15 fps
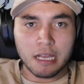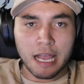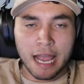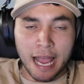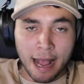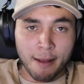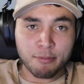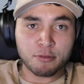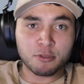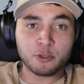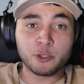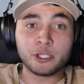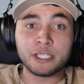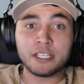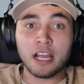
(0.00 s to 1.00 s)

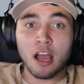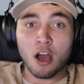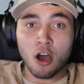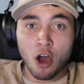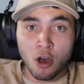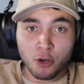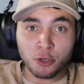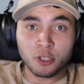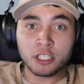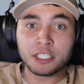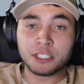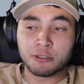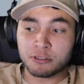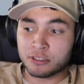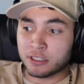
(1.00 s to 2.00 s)
Absolutely, utterly
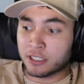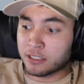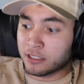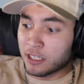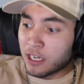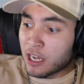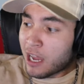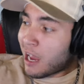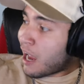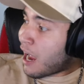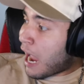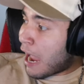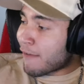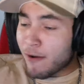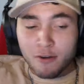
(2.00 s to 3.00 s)
useless.
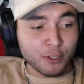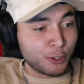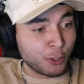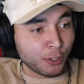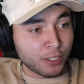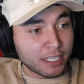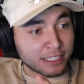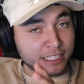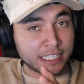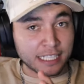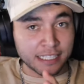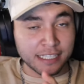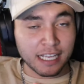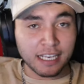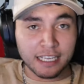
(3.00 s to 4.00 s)
I've always heard as a kid
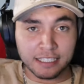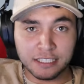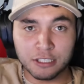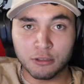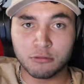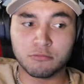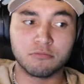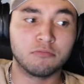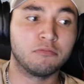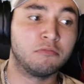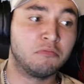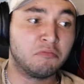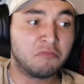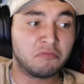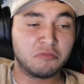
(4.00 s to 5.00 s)
that,
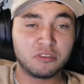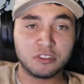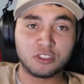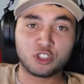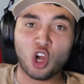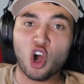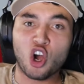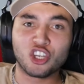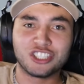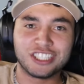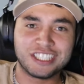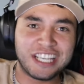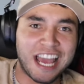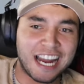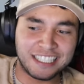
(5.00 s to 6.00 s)
dogs and
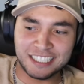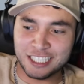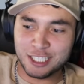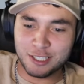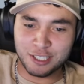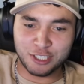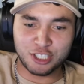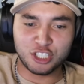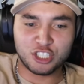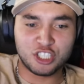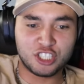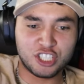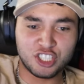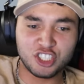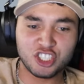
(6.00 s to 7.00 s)
cats
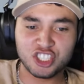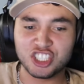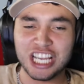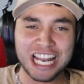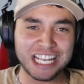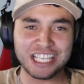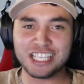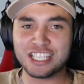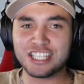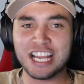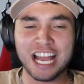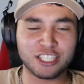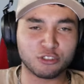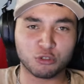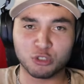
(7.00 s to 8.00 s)
just sense
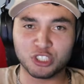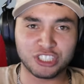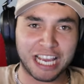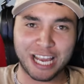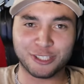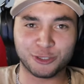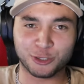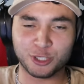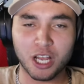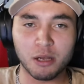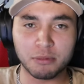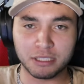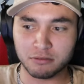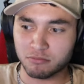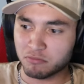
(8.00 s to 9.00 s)
natural disasters
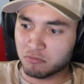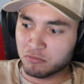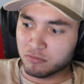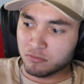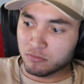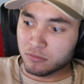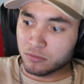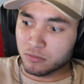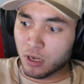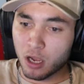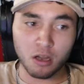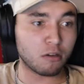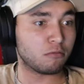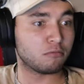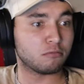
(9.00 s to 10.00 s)
coming.
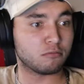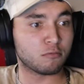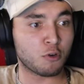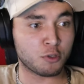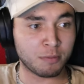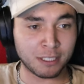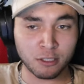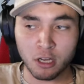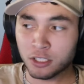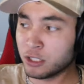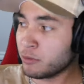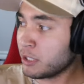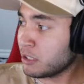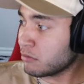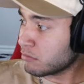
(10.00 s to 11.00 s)
Oh, what was my dog
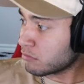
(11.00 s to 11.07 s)
doing?